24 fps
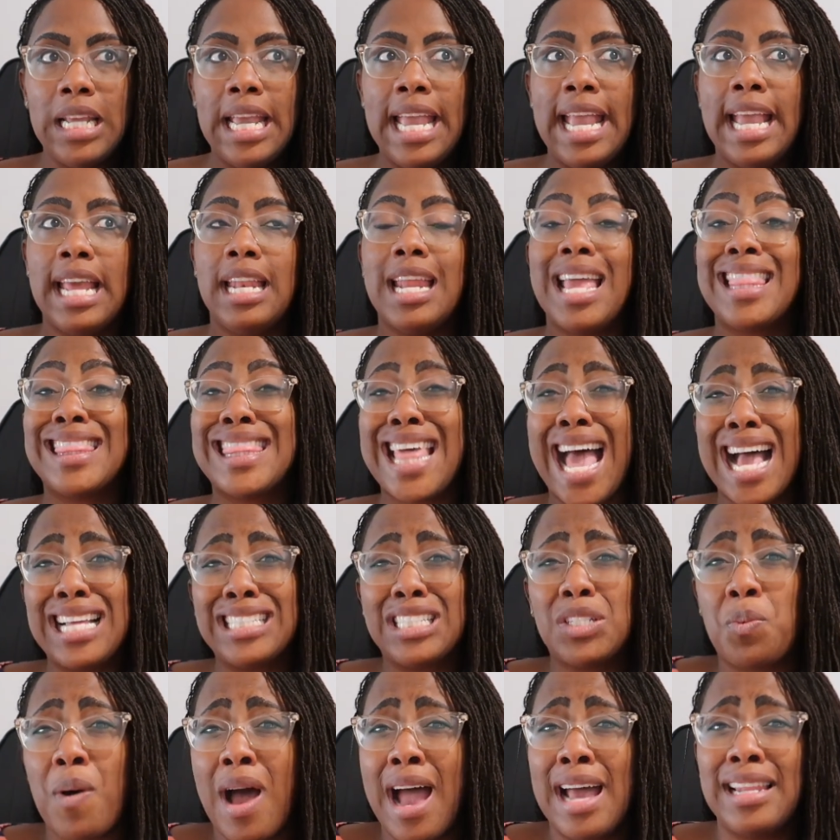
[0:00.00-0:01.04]
and
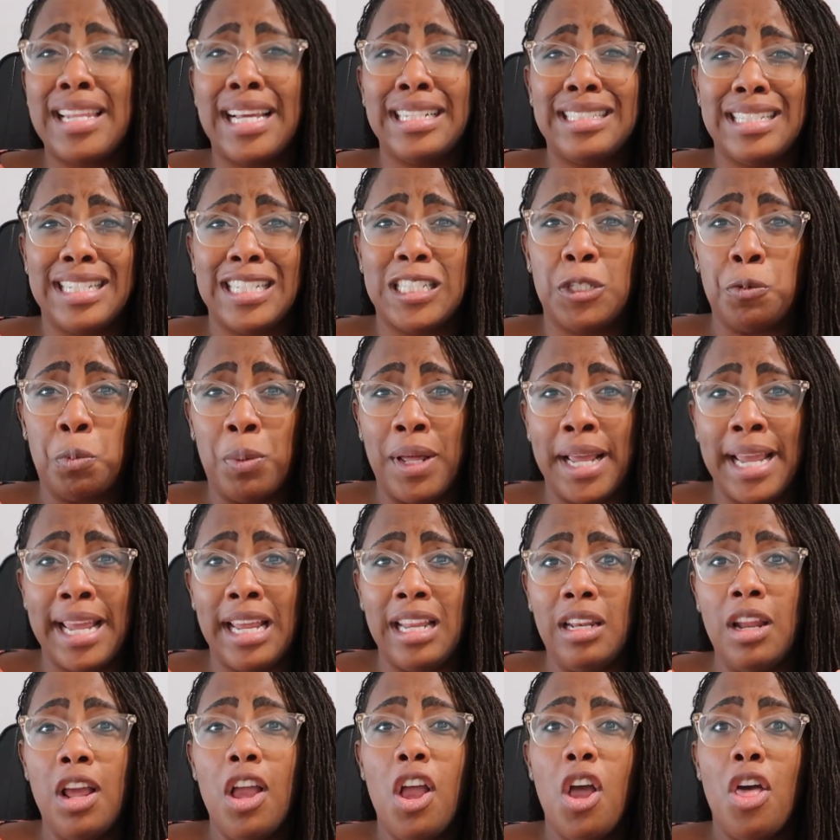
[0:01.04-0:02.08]
that's why I like to
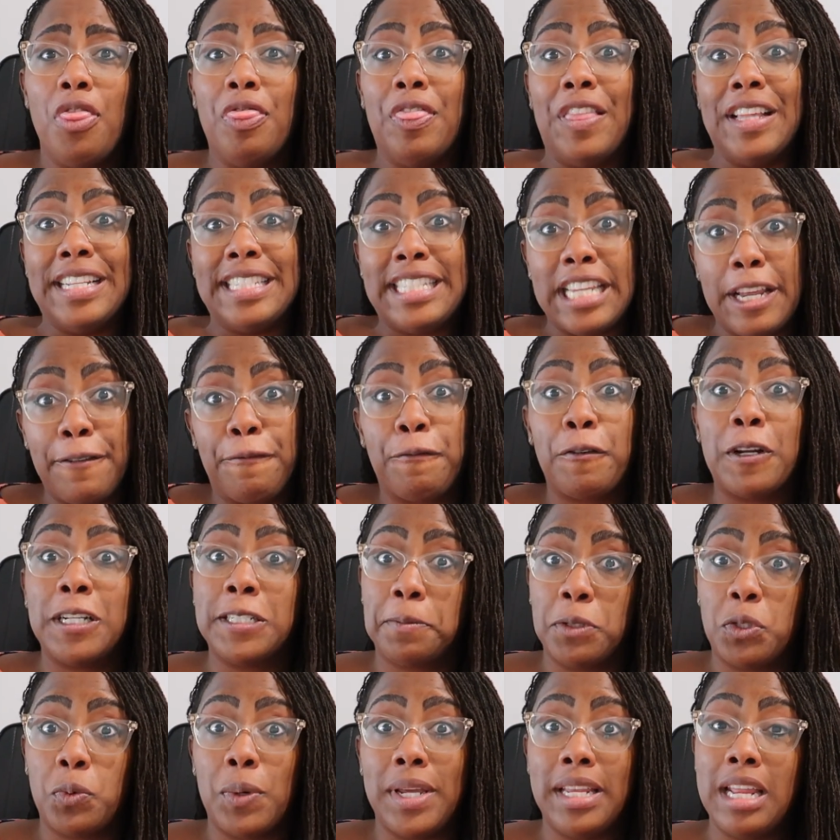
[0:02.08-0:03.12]
explain the difference
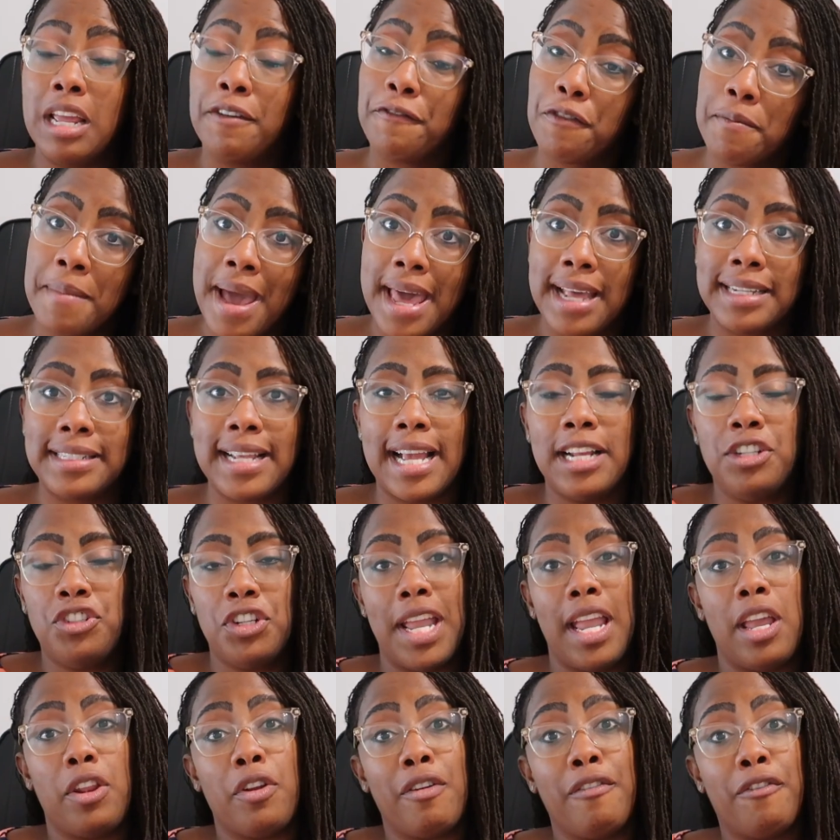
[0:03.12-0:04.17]
between informatics
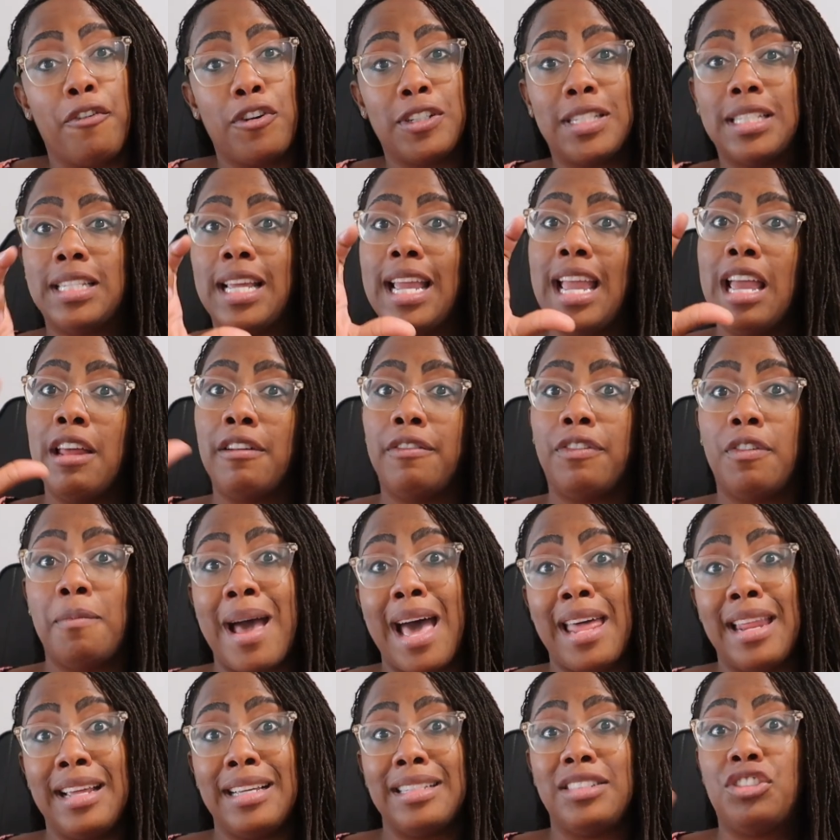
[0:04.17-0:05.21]
educator versus an
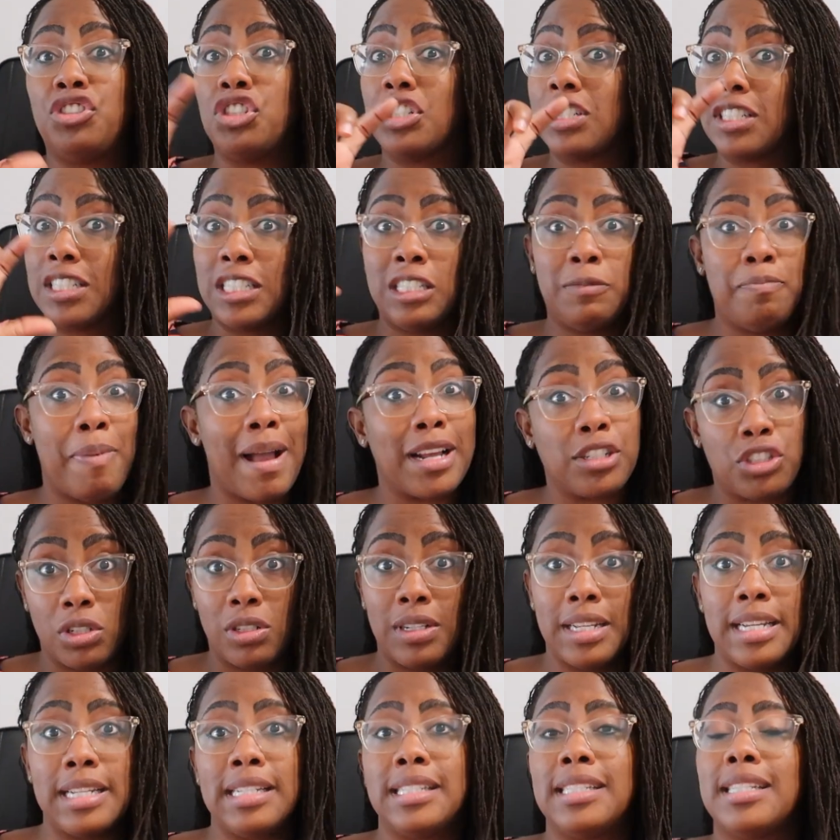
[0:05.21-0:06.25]
informatics just a
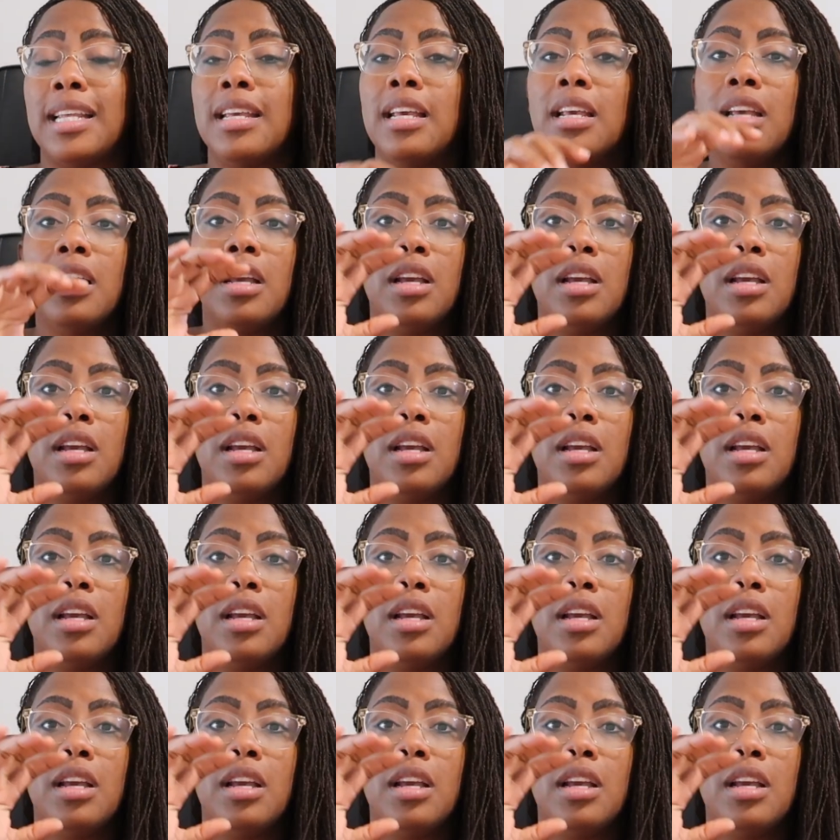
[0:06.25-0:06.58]
specialist.